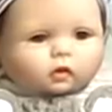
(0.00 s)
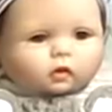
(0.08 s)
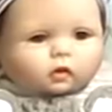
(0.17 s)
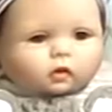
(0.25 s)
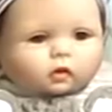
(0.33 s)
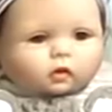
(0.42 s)

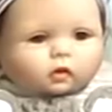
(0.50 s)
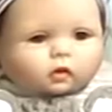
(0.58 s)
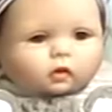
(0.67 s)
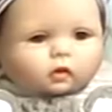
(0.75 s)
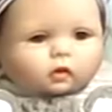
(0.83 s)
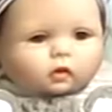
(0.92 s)

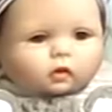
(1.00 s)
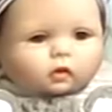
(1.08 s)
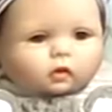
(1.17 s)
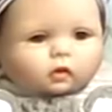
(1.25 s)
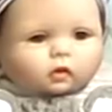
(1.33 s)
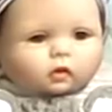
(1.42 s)

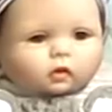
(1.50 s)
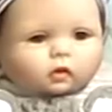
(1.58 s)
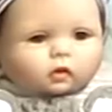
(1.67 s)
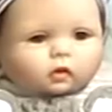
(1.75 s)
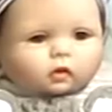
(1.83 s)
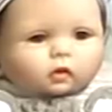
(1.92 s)

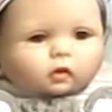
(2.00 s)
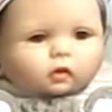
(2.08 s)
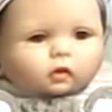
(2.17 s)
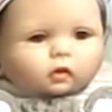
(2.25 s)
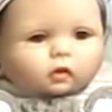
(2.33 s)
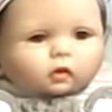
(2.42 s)

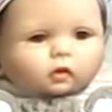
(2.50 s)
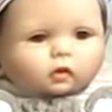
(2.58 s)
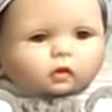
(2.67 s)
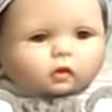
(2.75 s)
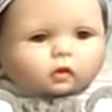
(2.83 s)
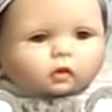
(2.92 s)

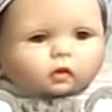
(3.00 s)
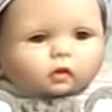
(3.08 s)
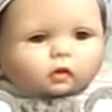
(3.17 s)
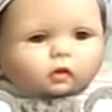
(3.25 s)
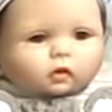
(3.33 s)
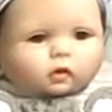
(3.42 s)

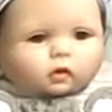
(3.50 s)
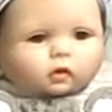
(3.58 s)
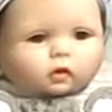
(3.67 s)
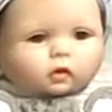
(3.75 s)
No words are spoken by the person on screen.